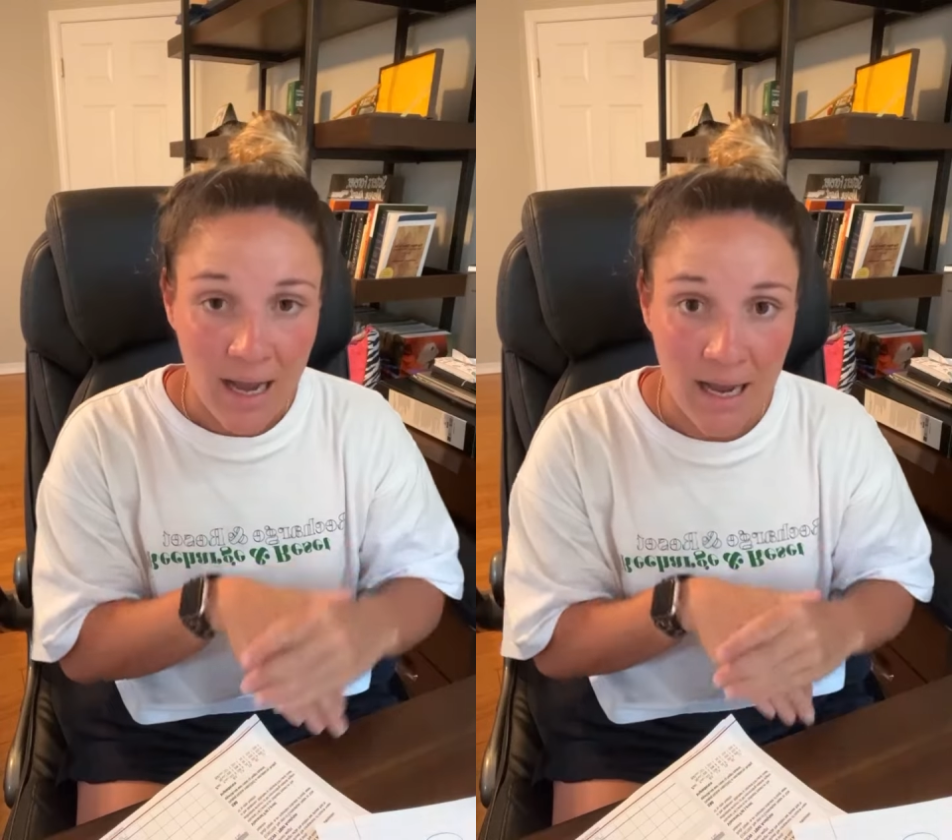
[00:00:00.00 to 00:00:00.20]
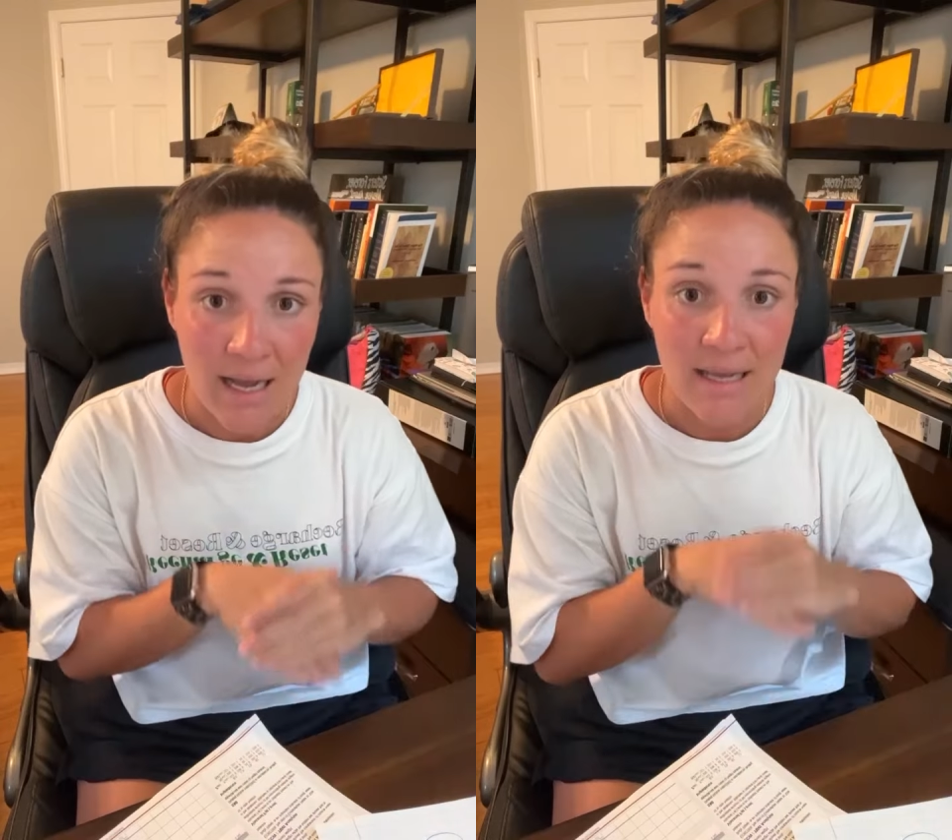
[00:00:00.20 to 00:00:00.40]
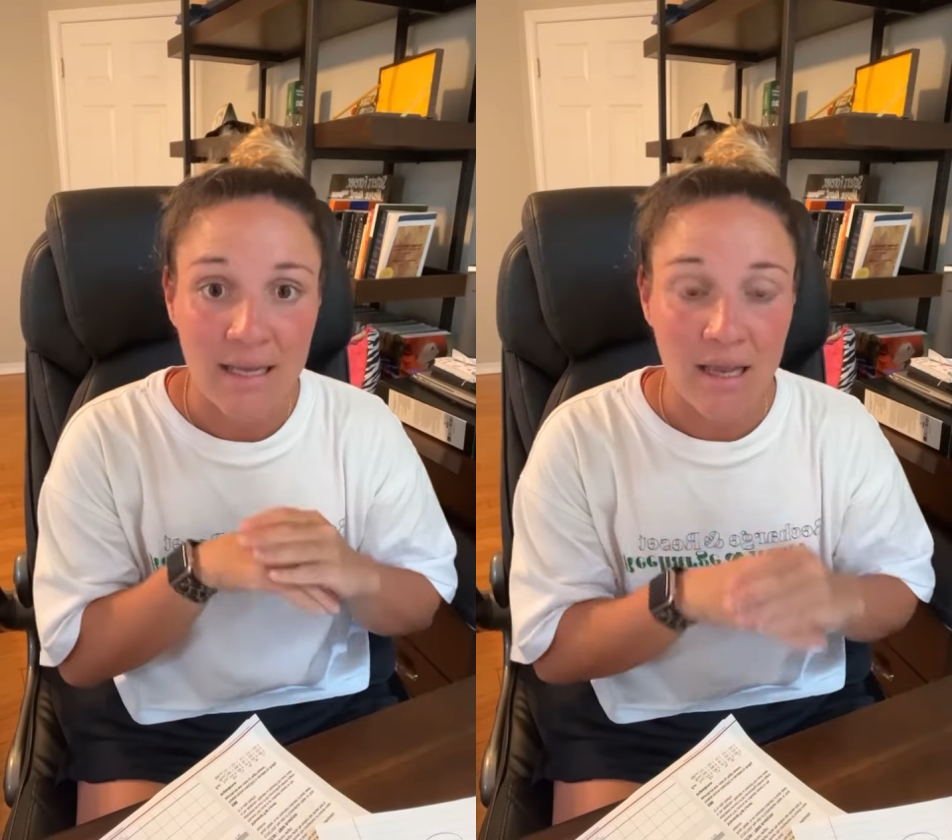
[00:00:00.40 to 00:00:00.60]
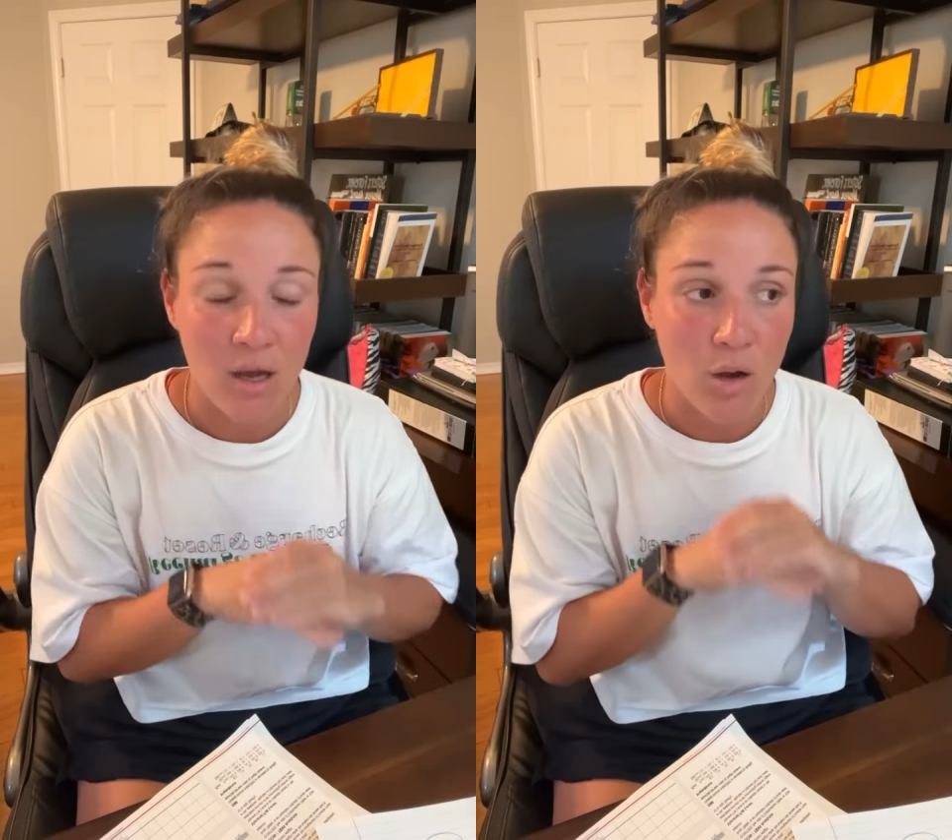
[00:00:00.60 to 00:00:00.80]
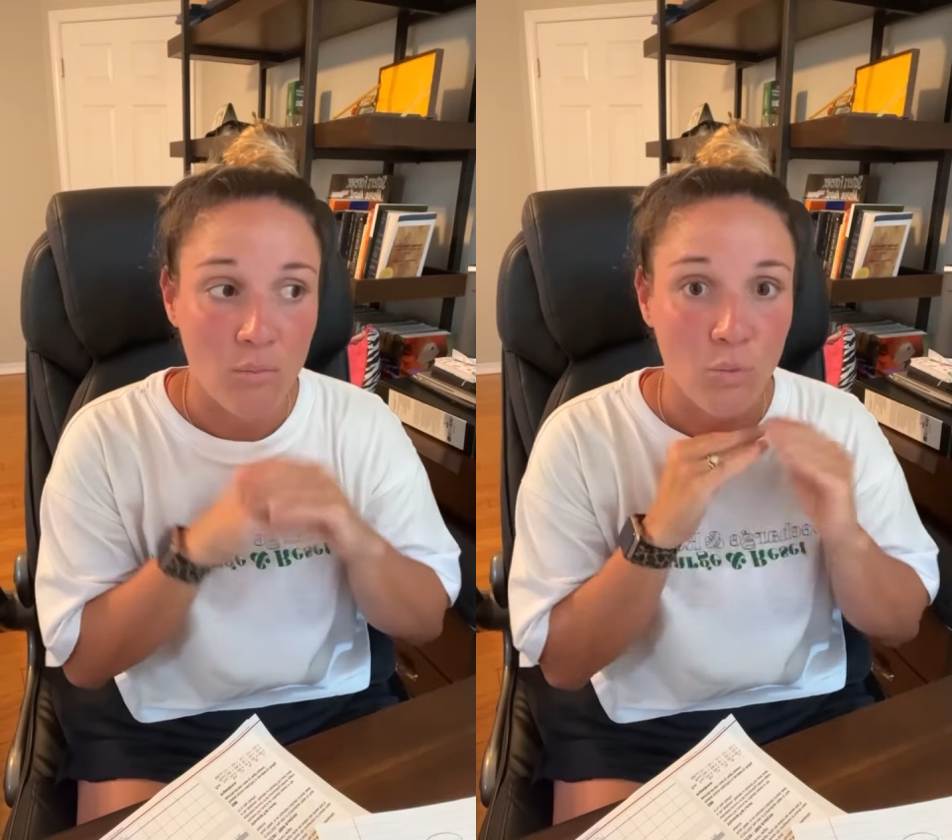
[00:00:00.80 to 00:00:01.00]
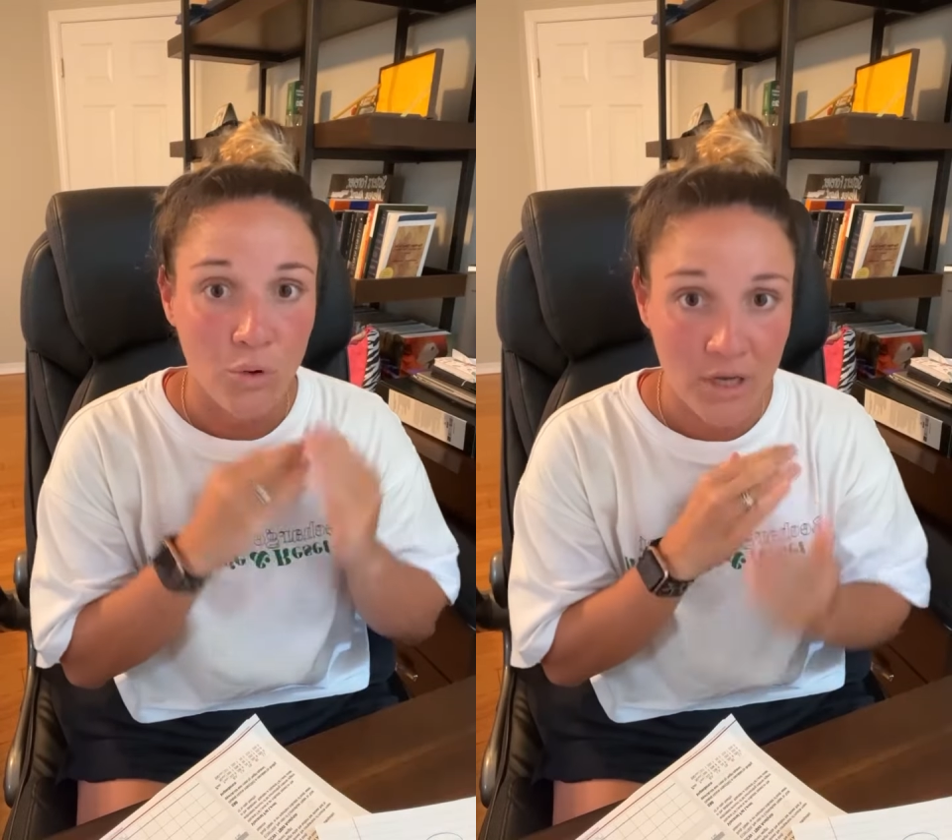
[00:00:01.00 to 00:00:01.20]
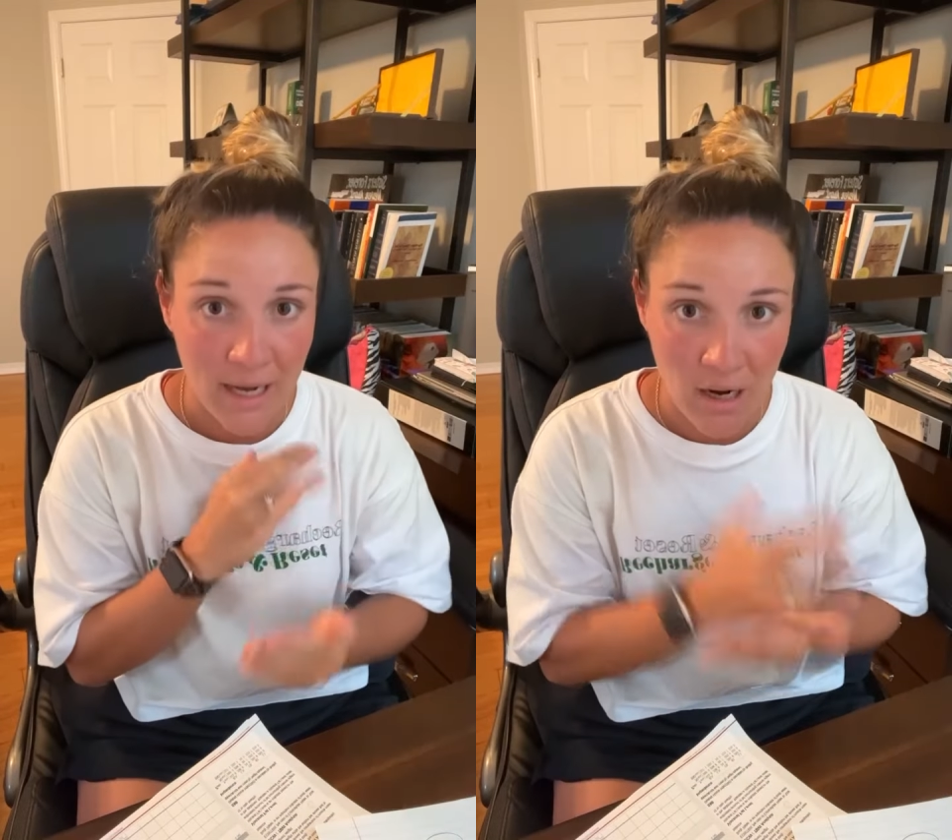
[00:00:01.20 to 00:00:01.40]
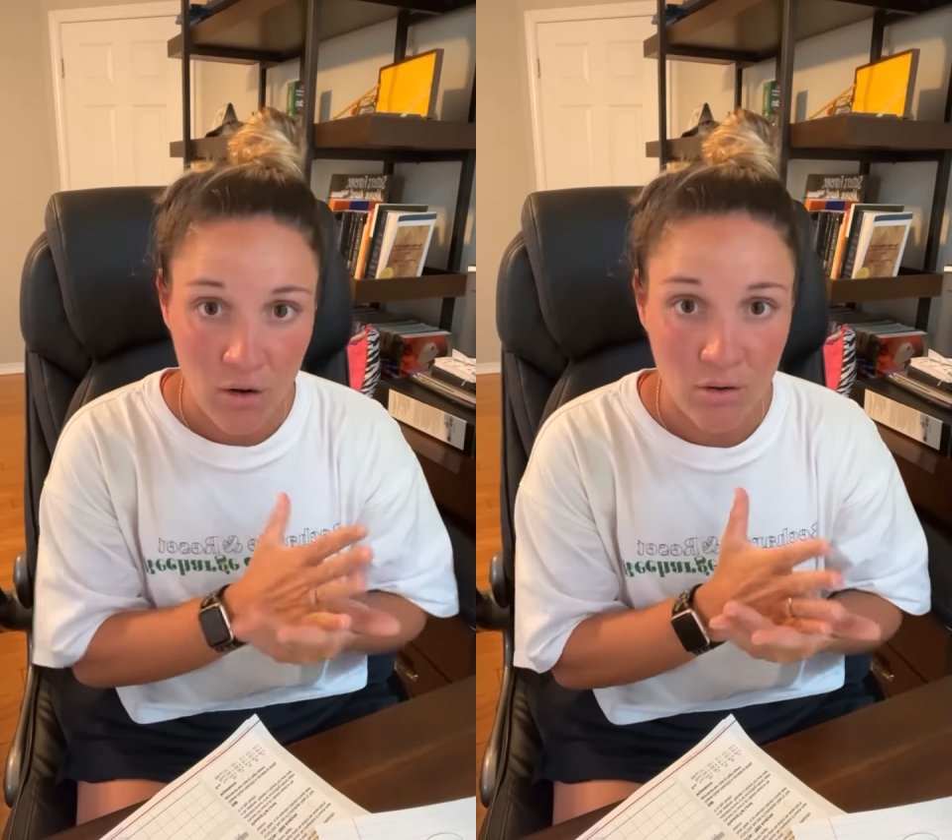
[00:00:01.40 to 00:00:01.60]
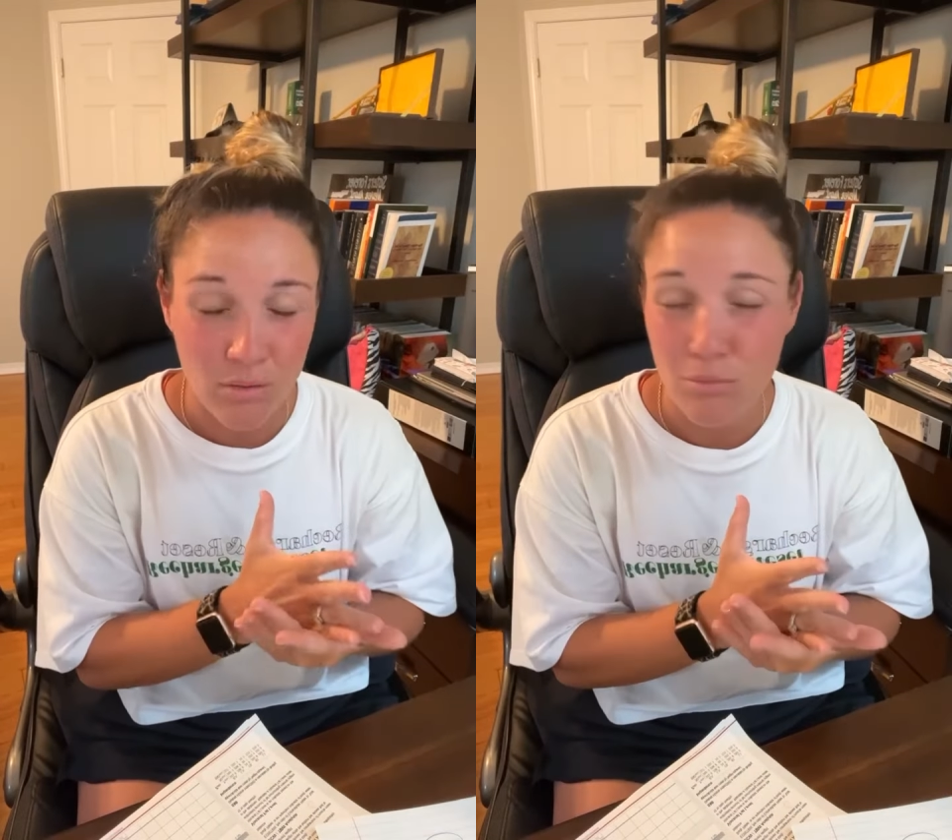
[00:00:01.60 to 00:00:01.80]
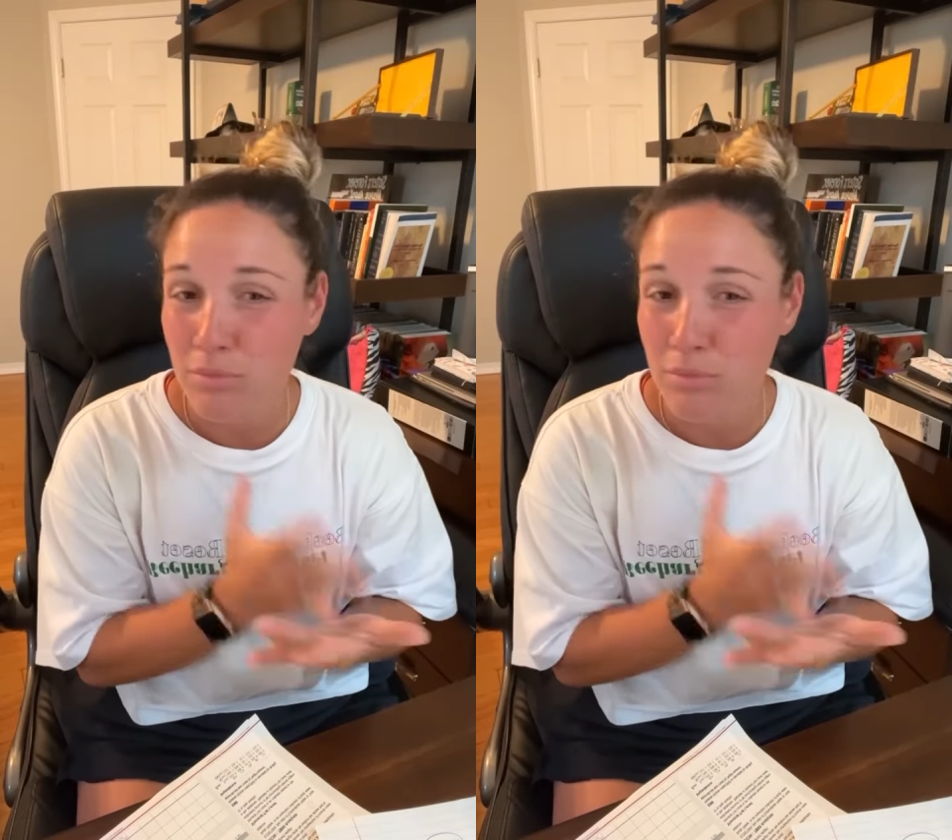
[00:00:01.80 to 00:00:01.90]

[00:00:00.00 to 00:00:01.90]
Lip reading: I work out